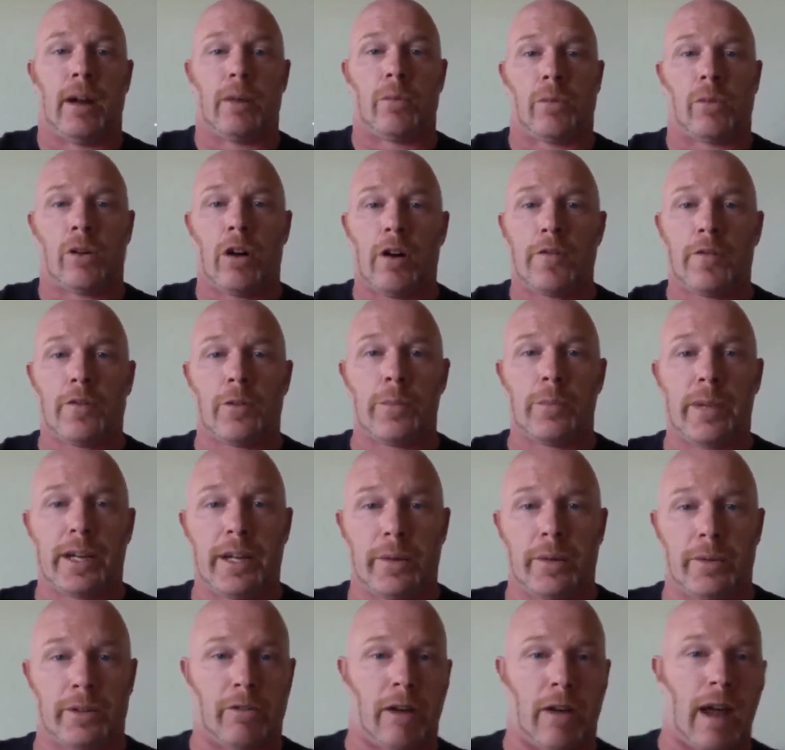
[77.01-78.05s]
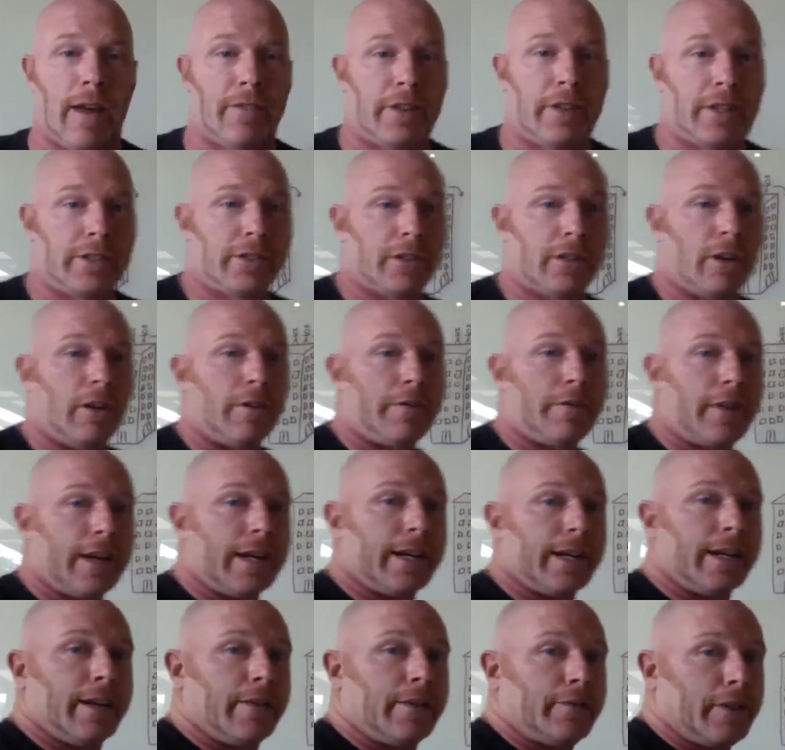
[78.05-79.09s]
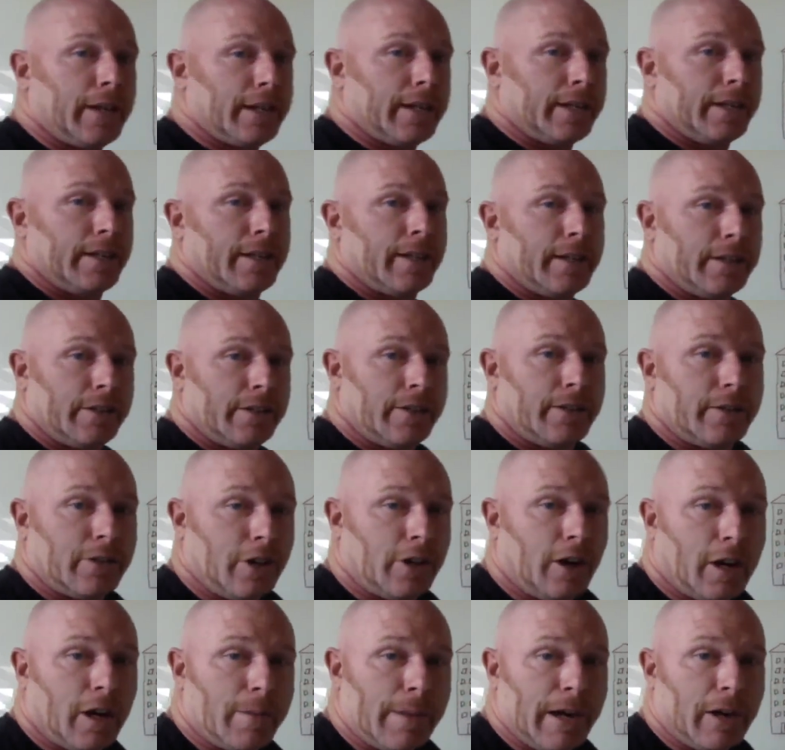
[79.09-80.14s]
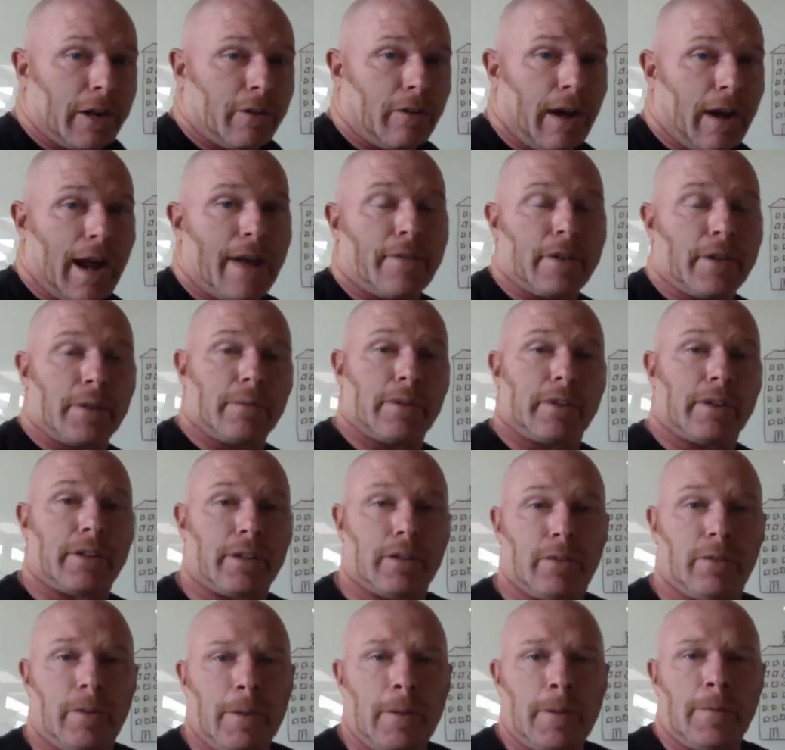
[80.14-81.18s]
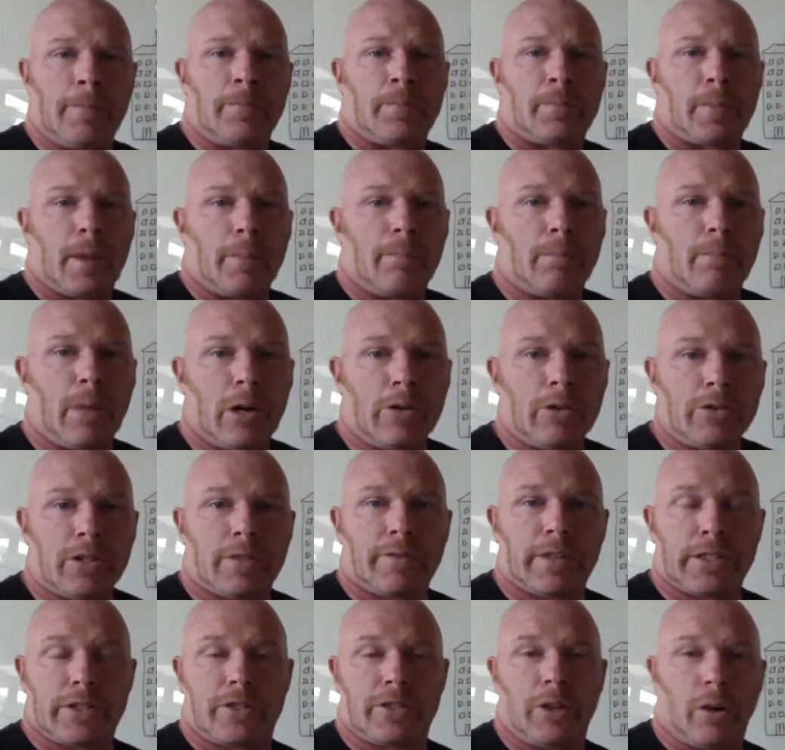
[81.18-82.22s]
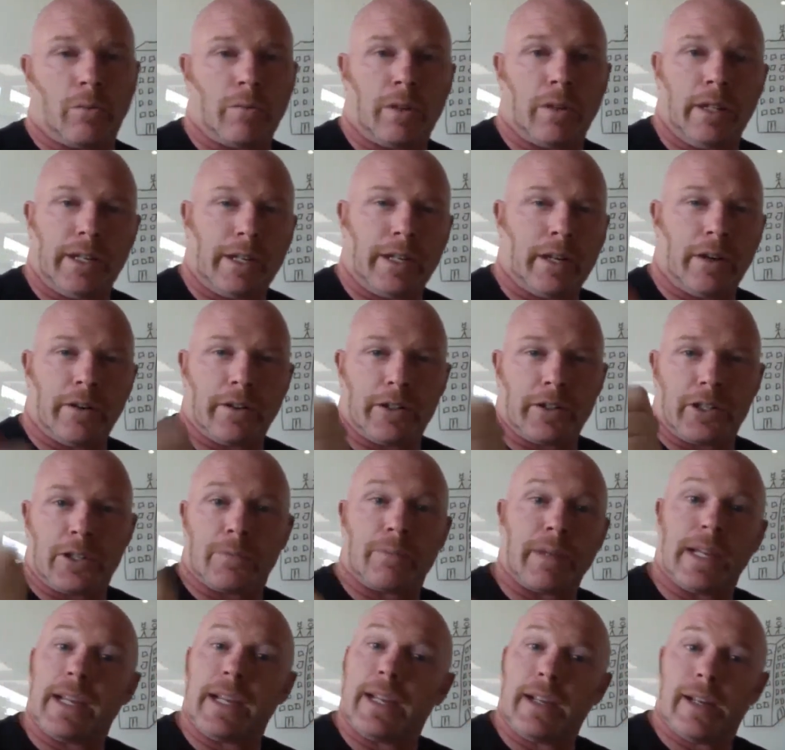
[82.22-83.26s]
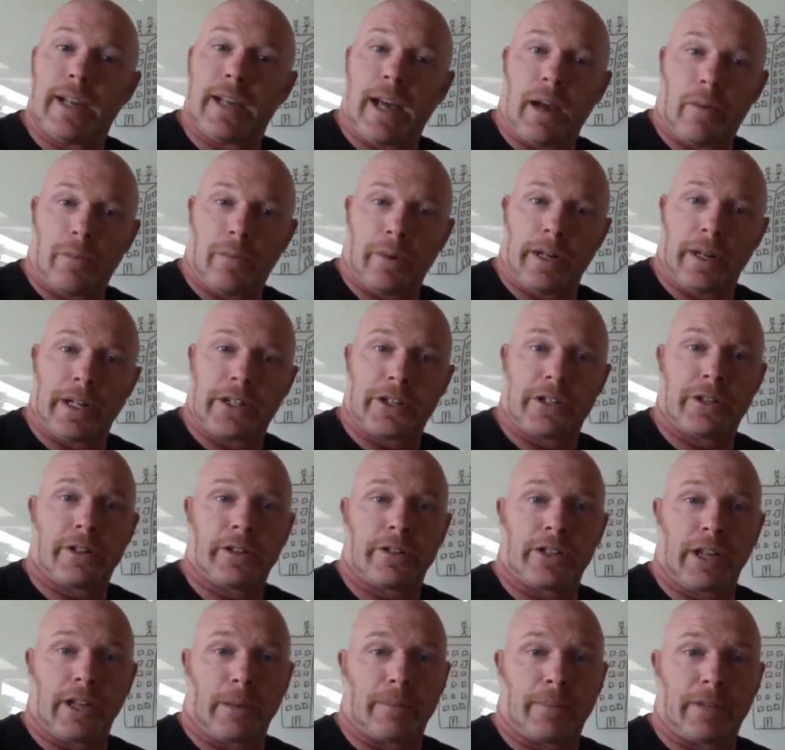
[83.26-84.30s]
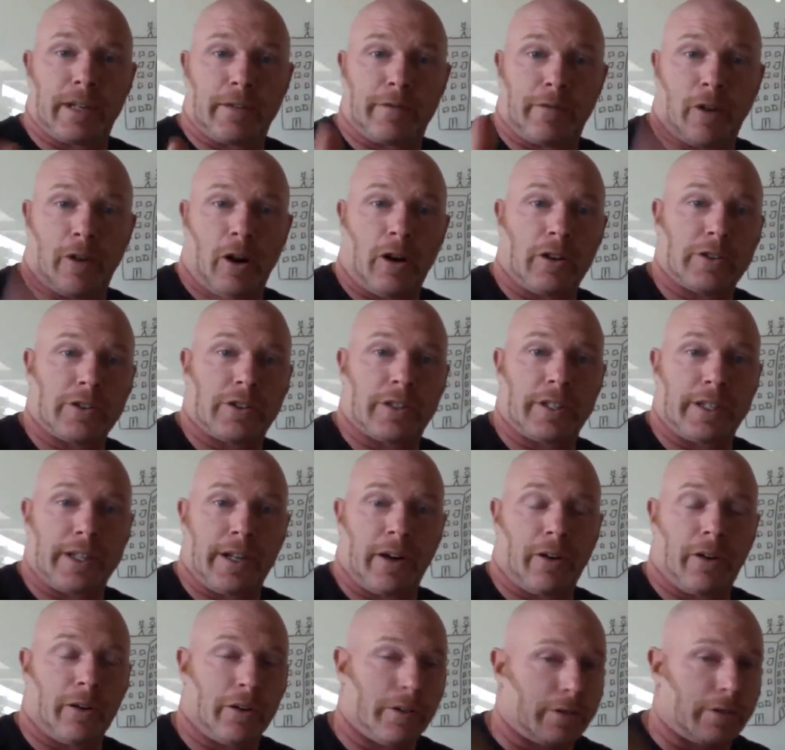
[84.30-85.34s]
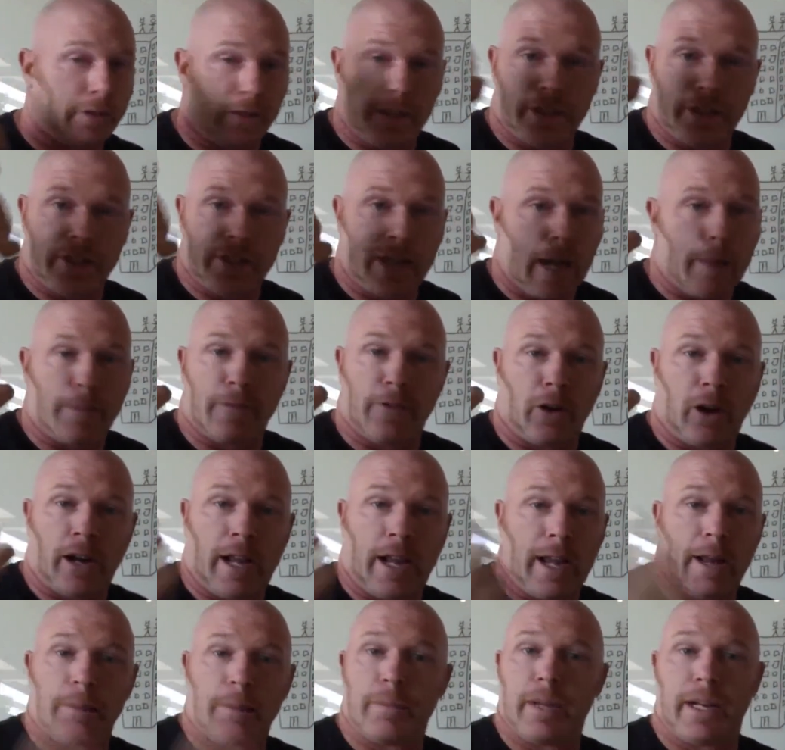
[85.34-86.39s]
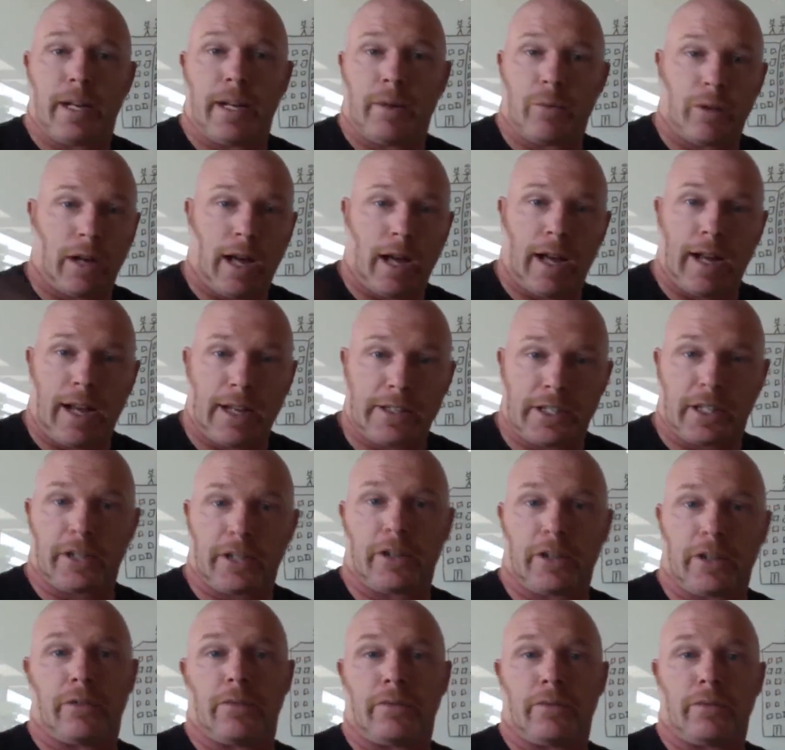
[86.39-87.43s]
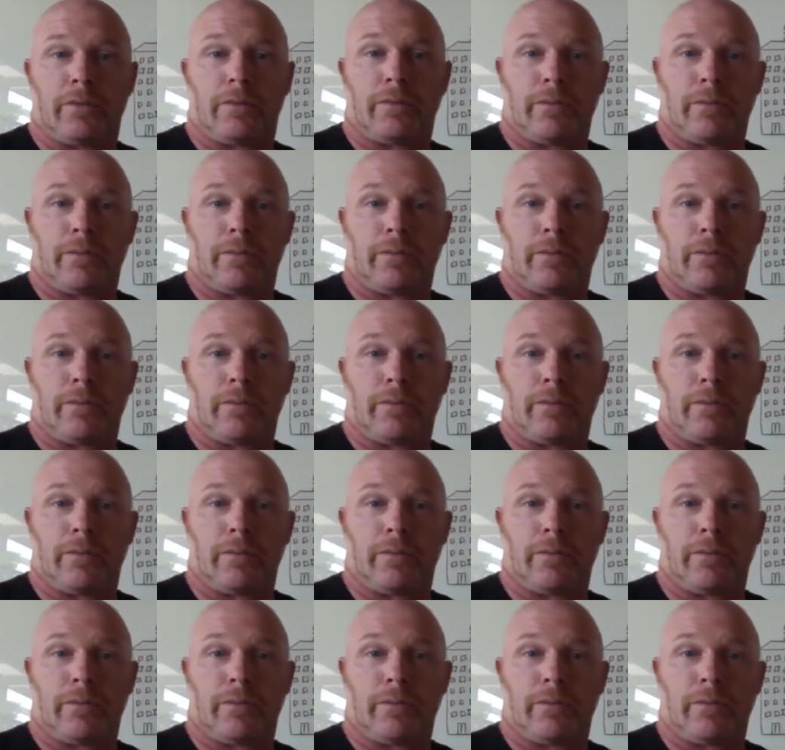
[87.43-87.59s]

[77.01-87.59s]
We're all familiar with gravity. So if I talk about gravity with you, most of us don't really know the speed at which something falls to the earth on the top of our head, meaning we're not Isaac Newton.